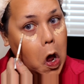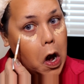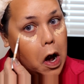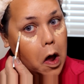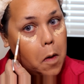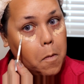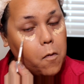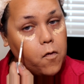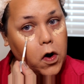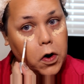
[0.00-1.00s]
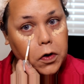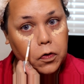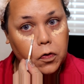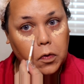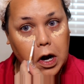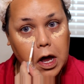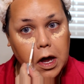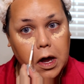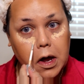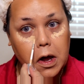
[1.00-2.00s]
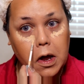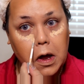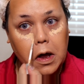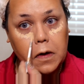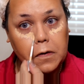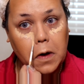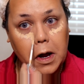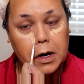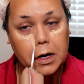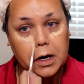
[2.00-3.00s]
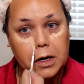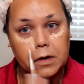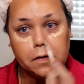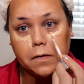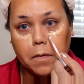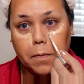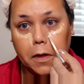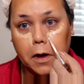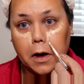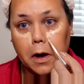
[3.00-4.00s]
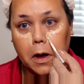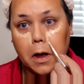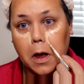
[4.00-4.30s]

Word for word: And I'm very dry, so I need something